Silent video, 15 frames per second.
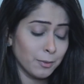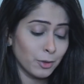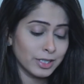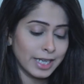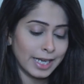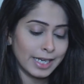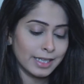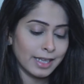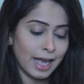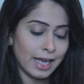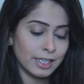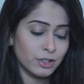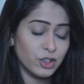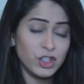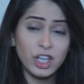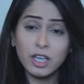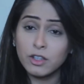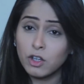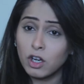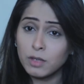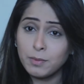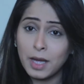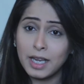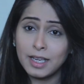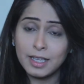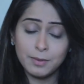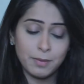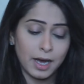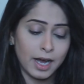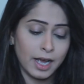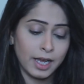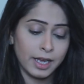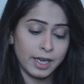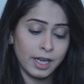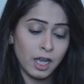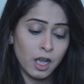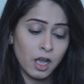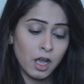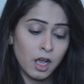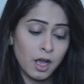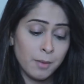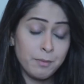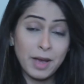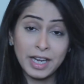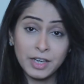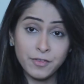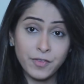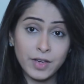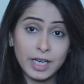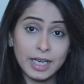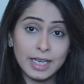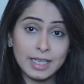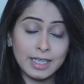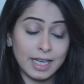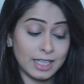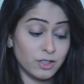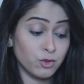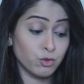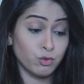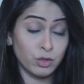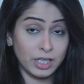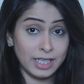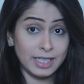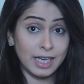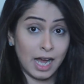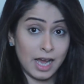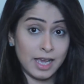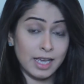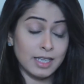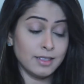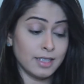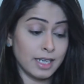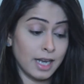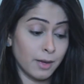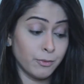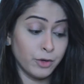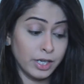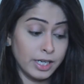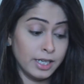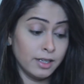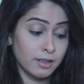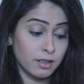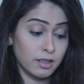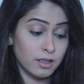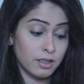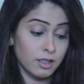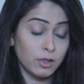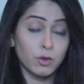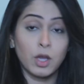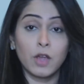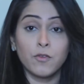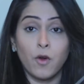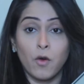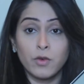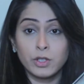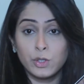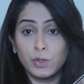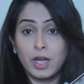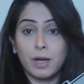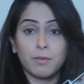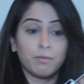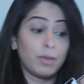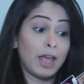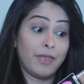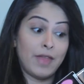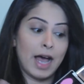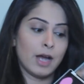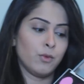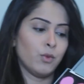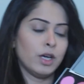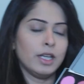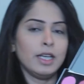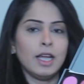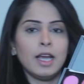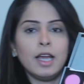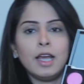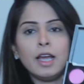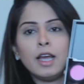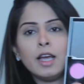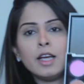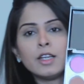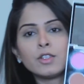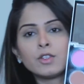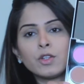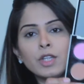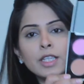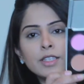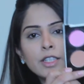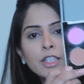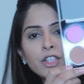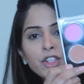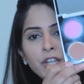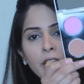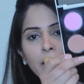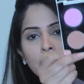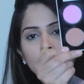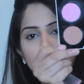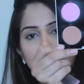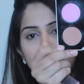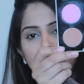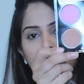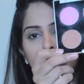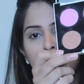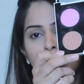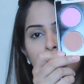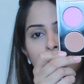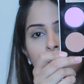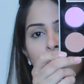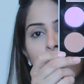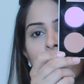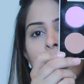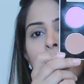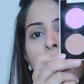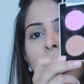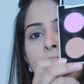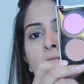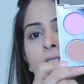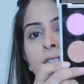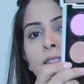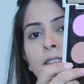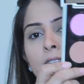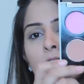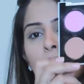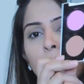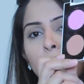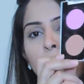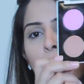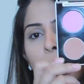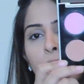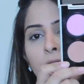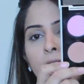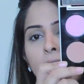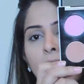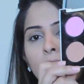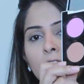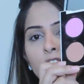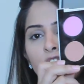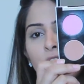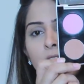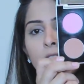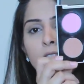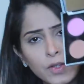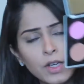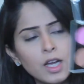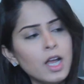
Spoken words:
about getting that Cheekathon palette by Benefit. It's really nice, and I'm really looking forward to get that one. So these are the shades. These are very nice, everyday kind of shade.